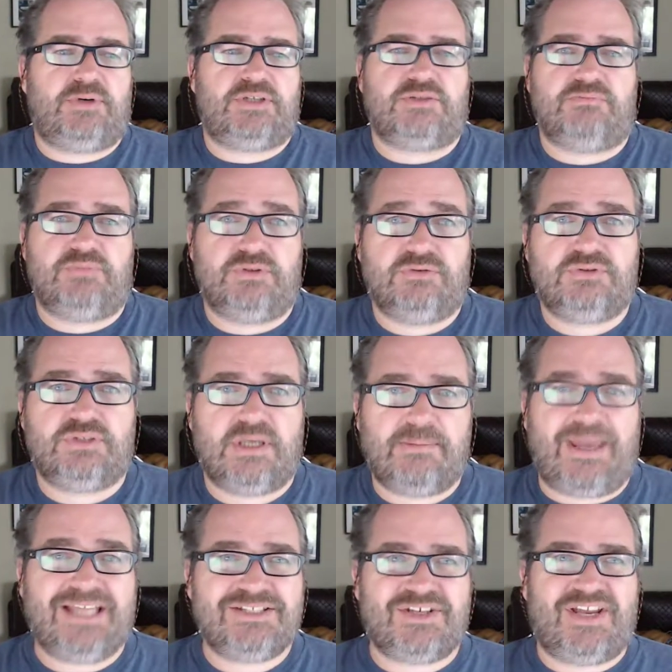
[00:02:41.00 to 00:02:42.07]
pills. I'm
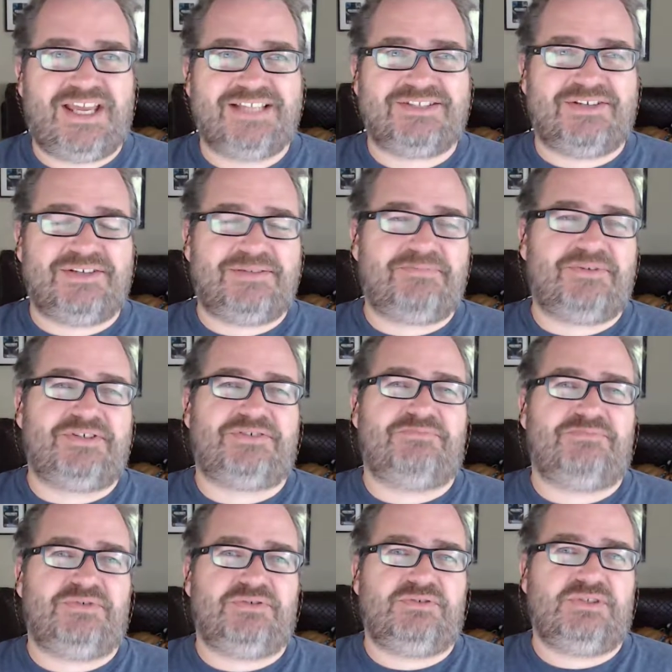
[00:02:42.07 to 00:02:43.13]
anti-depression
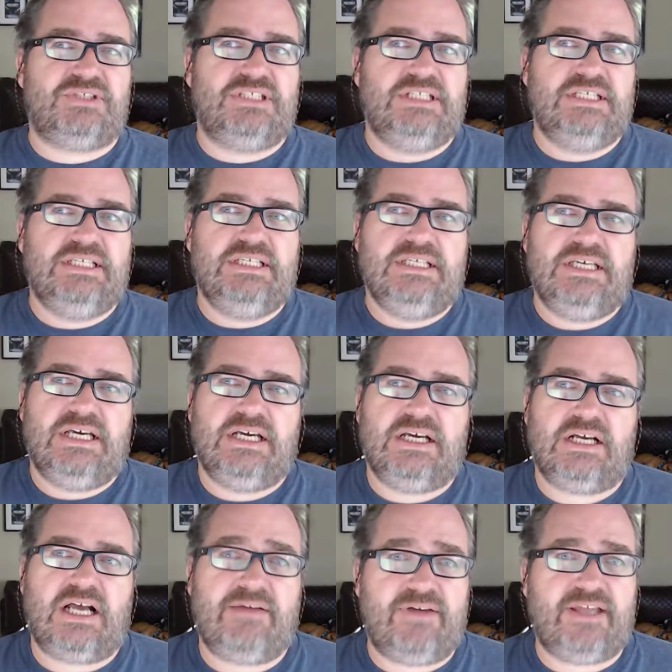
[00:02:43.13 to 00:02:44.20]
pills.
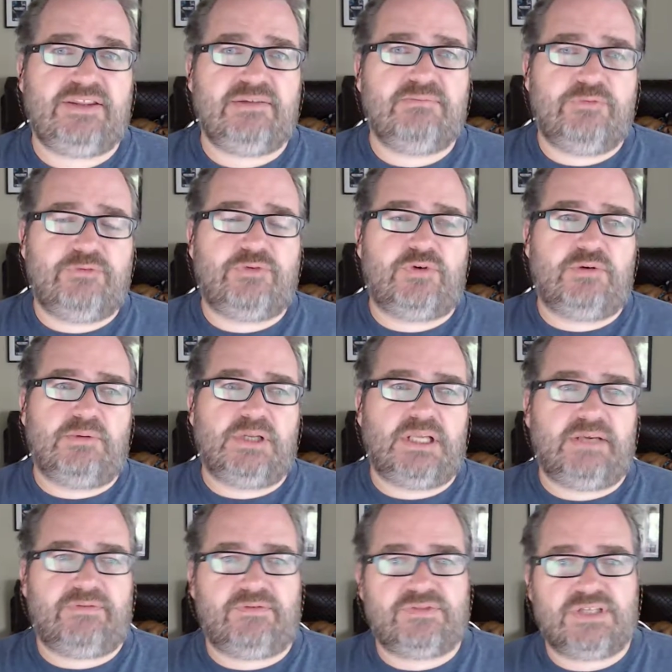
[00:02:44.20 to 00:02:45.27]
I've had them before in my
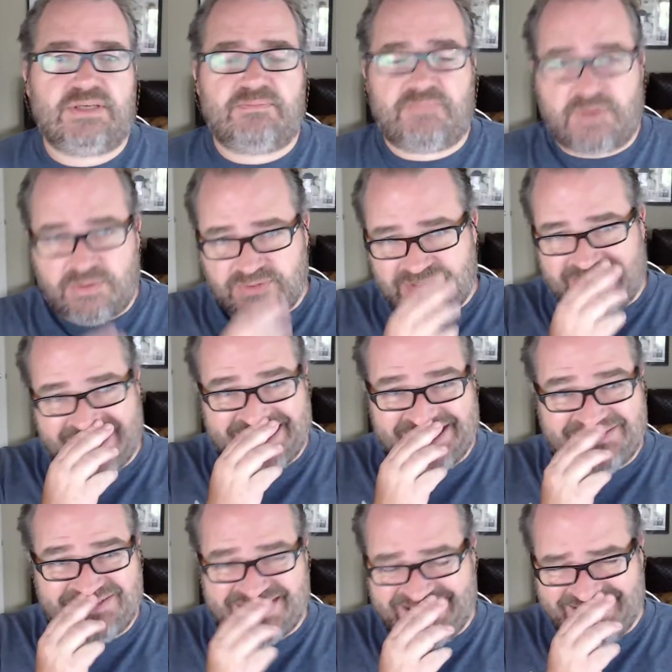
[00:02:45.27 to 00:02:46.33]
life. I've taken Prozac and
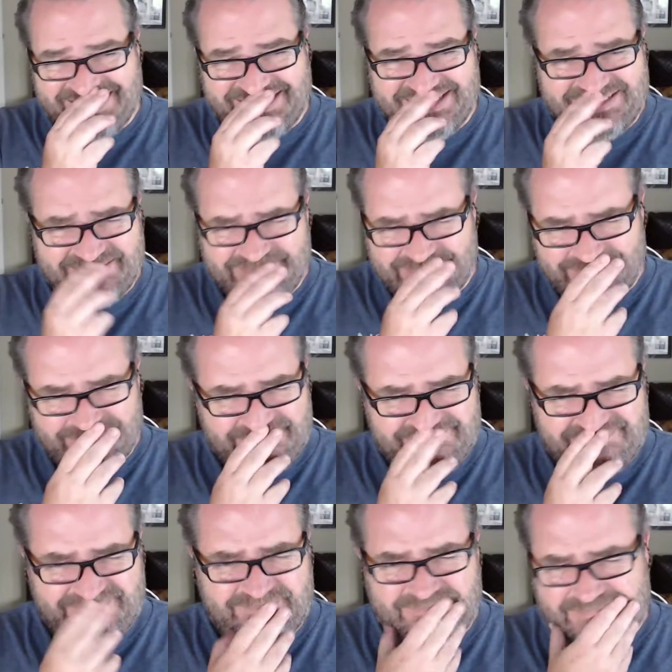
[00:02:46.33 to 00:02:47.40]
I've taken,
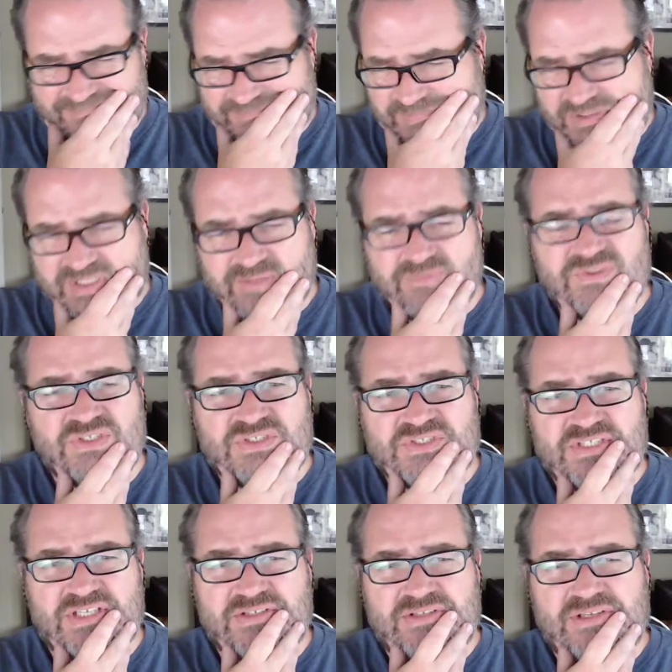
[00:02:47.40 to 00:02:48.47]
I think it was
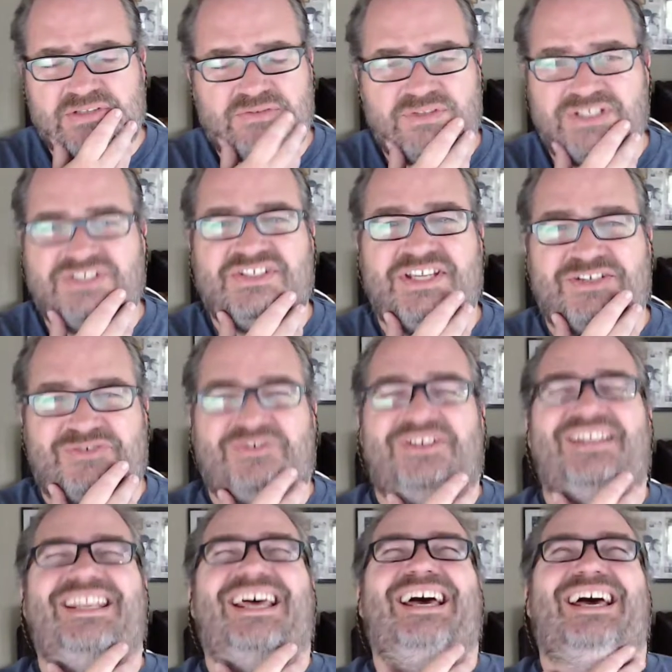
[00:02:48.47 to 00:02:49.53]

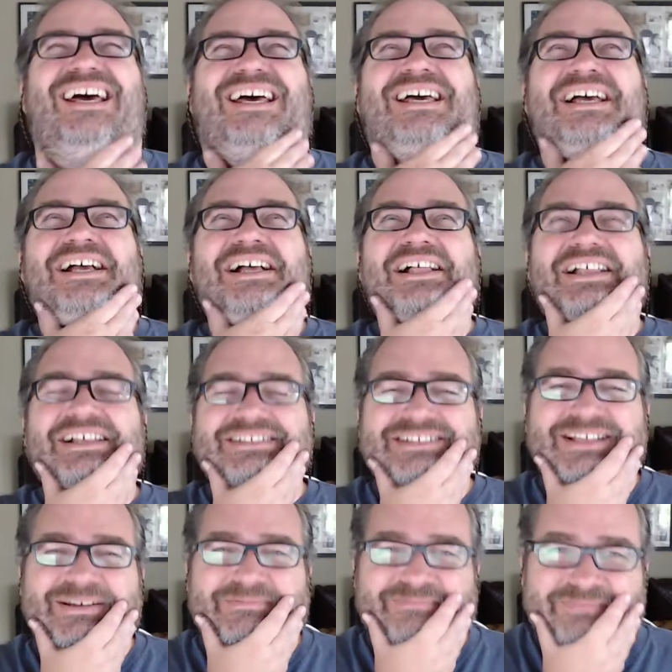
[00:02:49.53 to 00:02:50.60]
Excedrin. That's
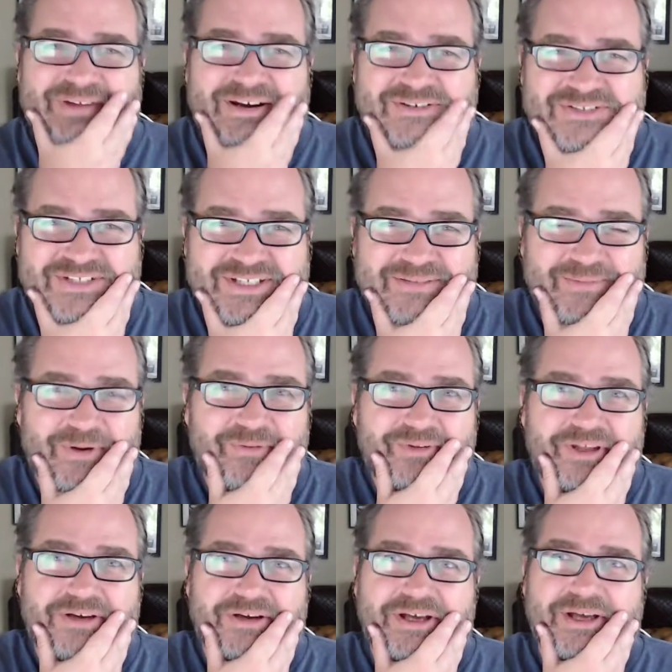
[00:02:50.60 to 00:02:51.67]
like paracetamol.
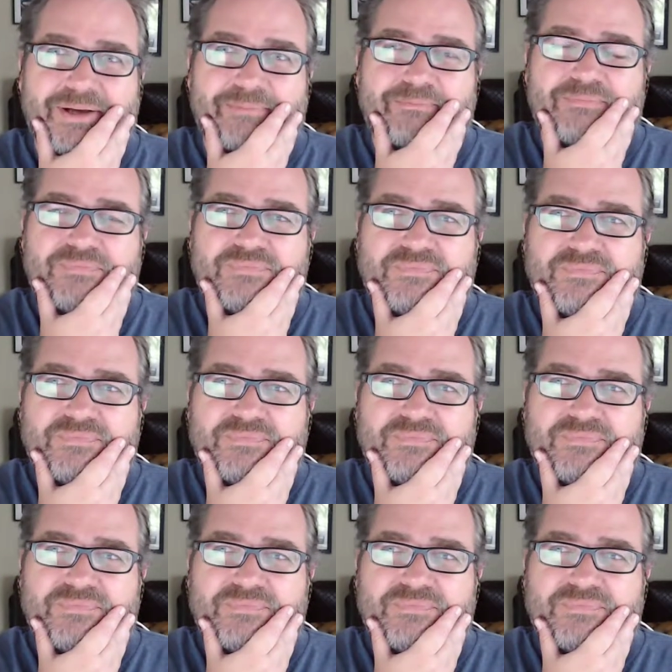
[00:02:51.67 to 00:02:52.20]
No,